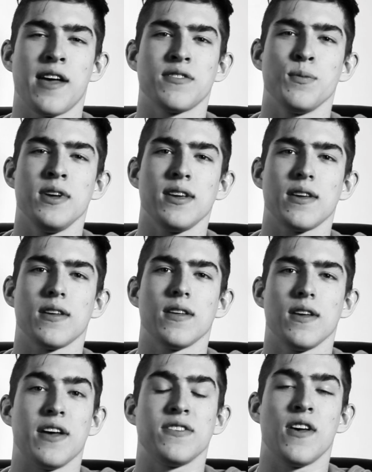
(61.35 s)
Last week,
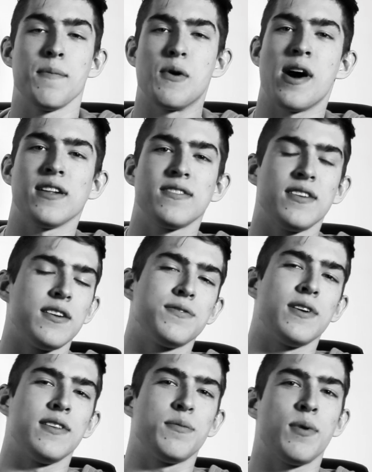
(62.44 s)
I saw Emma Watson at a
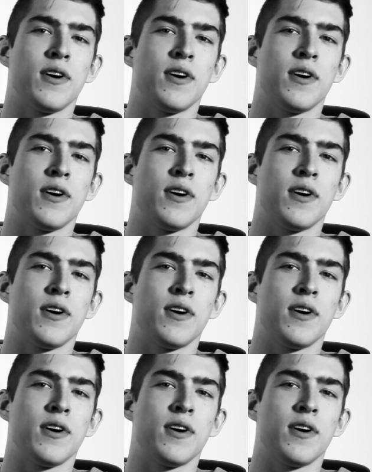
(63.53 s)
friend's